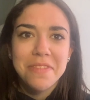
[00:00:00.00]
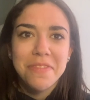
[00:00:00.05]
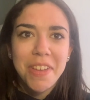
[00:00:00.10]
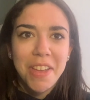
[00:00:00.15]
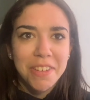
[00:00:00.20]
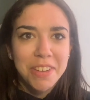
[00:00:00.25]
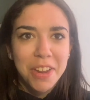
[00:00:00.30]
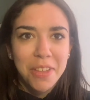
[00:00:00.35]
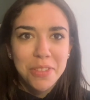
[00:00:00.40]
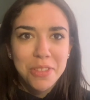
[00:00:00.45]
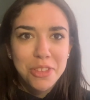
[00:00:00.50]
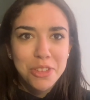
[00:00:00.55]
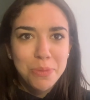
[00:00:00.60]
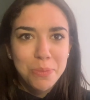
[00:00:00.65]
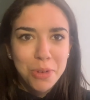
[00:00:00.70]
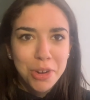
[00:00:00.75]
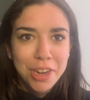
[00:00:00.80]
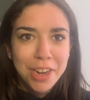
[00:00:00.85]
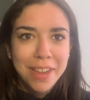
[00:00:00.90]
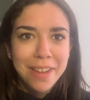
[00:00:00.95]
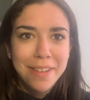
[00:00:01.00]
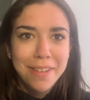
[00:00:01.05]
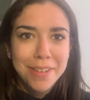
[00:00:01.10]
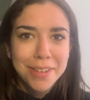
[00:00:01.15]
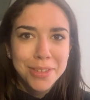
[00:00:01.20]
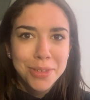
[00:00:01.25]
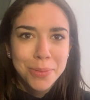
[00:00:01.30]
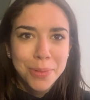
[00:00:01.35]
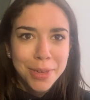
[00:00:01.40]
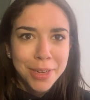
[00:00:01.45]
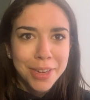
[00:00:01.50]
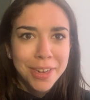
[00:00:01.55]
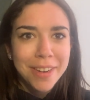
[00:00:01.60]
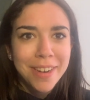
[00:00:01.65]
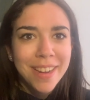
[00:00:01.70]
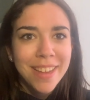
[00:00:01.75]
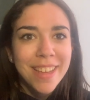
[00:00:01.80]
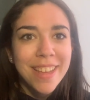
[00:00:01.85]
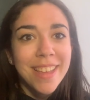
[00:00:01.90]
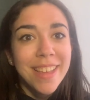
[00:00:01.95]
found out this morning on Twitter
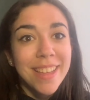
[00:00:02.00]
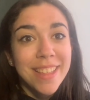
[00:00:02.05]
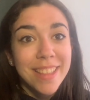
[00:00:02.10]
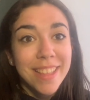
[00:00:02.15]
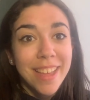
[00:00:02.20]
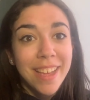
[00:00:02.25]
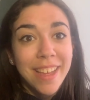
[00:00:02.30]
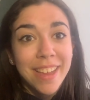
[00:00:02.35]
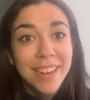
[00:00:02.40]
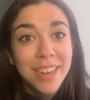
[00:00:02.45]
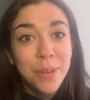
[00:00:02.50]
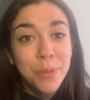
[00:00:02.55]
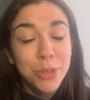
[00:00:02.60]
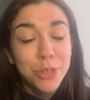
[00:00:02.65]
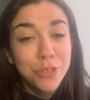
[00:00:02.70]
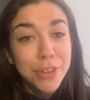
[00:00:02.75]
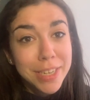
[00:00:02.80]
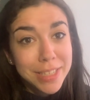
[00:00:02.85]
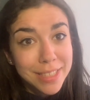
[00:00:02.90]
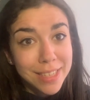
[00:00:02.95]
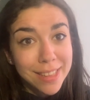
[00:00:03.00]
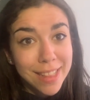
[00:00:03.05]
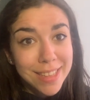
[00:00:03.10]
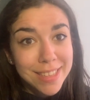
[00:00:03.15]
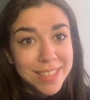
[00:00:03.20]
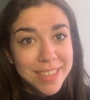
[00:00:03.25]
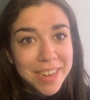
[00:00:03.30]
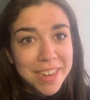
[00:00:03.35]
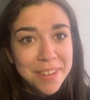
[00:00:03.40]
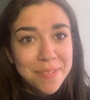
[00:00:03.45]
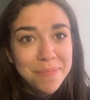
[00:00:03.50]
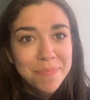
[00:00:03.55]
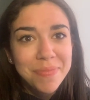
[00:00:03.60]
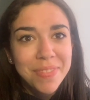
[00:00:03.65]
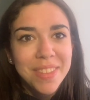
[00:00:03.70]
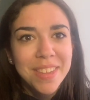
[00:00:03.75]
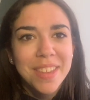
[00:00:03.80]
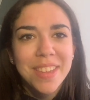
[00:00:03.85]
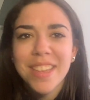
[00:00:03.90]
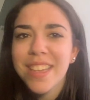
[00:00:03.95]
that he was arrested last night.
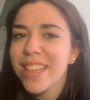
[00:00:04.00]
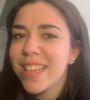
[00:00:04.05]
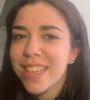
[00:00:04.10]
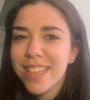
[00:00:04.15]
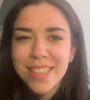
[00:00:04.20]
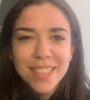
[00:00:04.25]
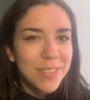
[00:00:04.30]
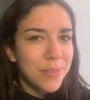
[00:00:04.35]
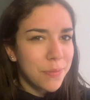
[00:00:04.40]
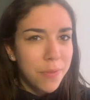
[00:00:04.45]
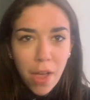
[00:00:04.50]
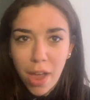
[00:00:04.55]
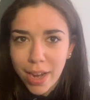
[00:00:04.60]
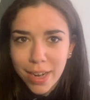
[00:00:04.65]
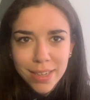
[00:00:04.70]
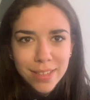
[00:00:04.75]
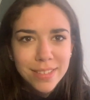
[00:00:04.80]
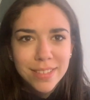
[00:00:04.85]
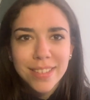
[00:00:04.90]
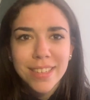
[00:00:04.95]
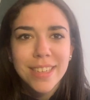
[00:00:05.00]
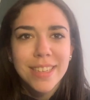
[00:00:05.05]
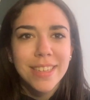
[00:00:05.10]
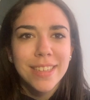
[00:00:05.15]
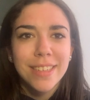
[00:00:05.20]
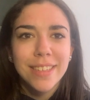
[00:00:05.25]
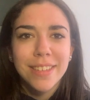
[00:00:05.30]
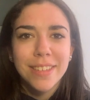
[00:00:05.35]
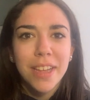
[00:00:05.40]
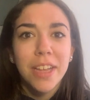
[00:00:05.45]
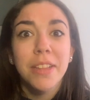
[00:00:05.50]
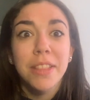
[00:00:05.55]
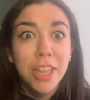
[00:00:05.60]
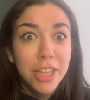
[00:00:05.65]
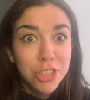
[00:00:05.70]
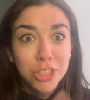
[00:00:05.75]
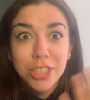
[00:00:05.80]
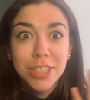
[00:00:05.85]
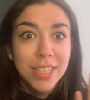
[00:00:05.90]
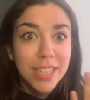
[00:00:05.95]
He's fine. He
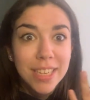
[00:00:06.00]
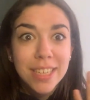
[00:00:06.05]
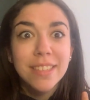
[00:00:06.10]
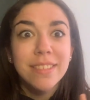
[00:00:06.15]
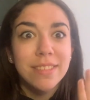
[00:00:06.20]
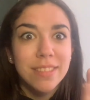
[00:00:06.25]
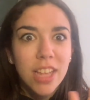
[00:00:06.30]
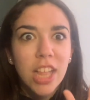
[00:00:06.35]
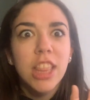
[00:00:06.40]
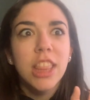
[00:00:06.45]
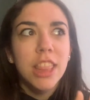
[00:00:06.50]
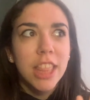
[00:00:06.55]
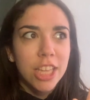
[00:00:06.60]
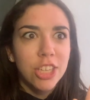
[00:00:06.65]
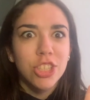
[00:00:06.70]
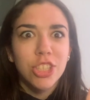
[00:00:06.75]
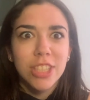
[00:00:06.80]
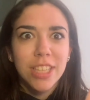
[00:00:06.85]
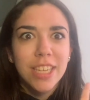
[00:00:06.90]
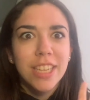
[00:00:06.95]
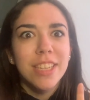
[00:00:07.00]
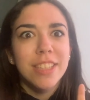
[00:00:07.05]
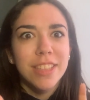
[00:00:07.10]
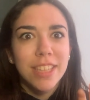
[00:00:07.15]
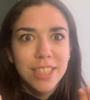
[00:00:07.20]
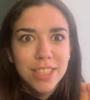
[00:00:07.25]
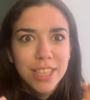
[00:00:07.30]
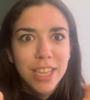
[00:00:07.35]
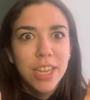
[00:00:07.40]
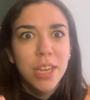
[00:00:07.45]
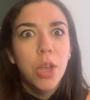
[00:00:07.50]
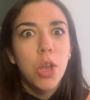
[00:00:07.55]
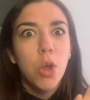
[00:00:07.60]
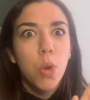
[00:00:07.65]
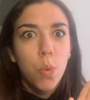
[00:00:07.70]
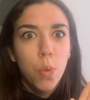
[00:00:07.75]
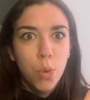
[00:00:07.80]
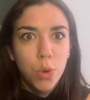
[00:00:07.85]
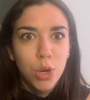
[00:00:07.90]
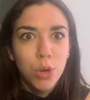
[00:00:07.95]
allegedly, let's like
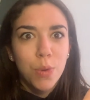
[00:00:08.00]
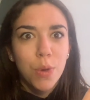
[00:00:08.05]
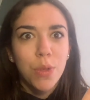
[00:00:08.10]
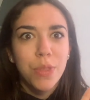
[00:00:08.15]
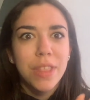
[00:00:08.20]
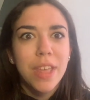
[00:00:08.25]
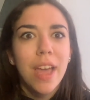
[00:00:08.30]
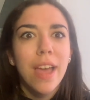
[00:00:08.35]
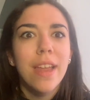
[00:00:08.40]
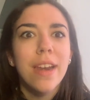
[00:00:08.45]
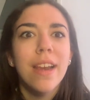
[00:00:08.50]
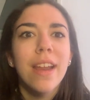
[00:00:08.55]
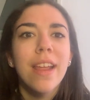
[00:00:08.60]
quote unquote that.